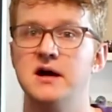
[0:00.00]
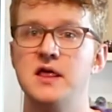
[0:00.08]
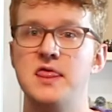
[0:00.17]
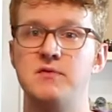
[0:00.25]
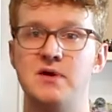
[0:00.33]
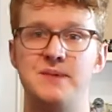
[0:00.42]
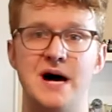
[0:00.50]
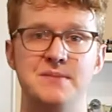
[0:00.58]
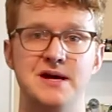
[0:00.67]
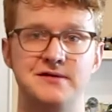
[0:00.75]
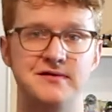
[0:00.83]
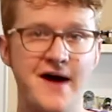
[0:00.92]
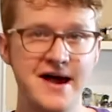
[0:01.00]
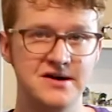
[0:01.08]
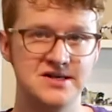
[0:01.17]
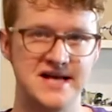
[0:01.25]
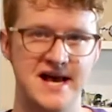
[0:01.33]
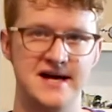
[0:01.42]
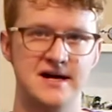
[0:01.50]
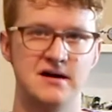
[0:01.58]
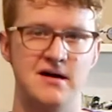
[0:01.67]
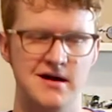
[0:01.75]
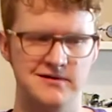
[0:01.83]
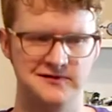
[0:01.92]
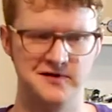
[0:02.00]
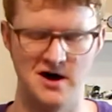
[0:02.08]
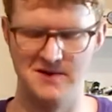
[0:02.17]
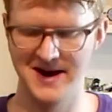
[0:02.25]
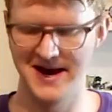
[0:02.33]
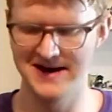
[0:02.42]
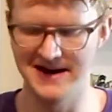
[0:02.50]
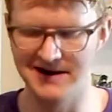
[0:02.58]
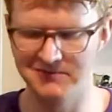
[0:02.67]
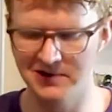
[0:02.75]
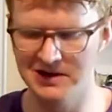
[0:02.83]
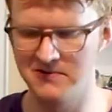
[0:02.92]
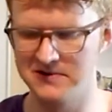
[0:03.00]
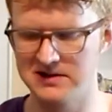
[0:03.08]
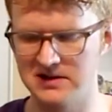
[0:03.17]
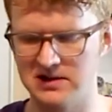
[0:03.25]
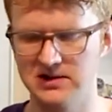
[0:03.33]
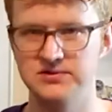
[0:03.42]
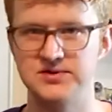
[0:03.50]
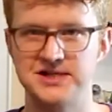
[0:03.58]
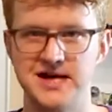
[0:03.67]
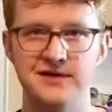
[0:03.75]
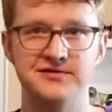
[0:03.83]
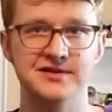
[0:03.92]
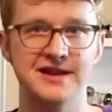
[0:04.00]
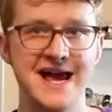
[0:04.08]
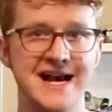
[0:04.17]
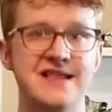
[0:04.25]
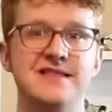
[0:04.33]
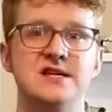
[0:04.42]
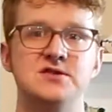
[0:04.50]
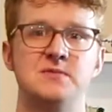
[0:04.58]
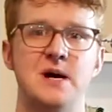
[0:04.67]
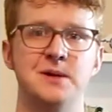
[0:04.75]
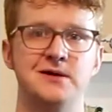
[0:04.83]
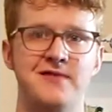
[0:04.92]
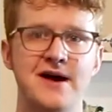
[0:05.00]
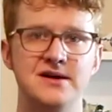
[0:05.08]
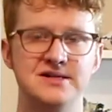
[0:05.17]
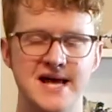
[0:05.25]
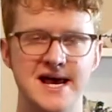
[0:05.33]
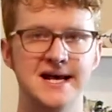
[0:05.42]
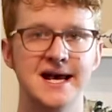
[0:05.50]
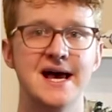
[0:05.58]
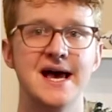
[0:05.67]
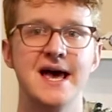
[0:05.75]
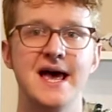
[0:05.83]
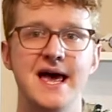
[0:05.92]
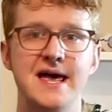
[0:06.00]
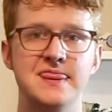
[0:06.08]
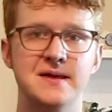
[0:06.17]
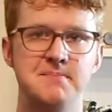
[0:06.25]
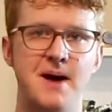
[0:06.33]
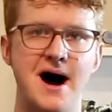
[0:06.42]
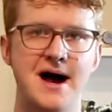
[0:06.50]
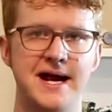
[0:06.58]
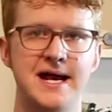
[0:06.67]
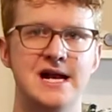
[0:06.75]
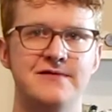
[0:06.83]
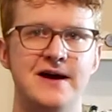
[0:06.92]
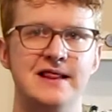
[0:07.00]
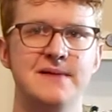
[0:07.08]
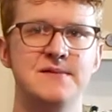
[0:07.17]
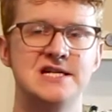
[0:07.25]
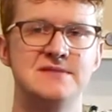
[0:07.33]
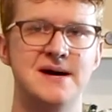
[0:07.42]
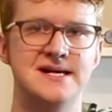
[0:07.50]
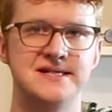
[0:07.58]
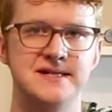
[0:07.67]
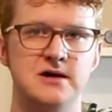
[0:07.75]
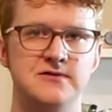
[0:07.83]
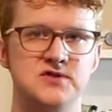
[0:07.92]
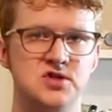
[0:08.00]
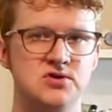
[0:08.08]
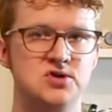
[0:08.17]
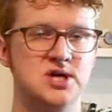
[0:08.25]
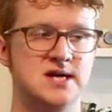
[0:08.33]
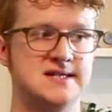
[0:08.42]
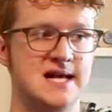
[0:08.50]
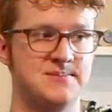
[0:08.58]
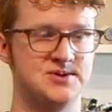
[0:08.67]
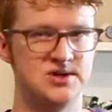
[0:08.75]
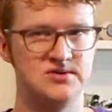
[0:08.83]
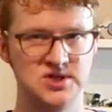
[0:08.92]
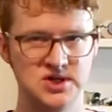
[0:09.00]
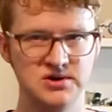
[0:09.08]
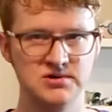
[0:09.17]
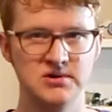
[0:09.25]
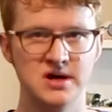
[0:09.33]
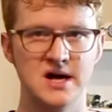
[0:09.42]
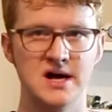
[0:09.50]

the Republic fighter tank are from. And I really want to include stuff like this Republic fighter tank in the mock, and if I limited myself to just episode 2,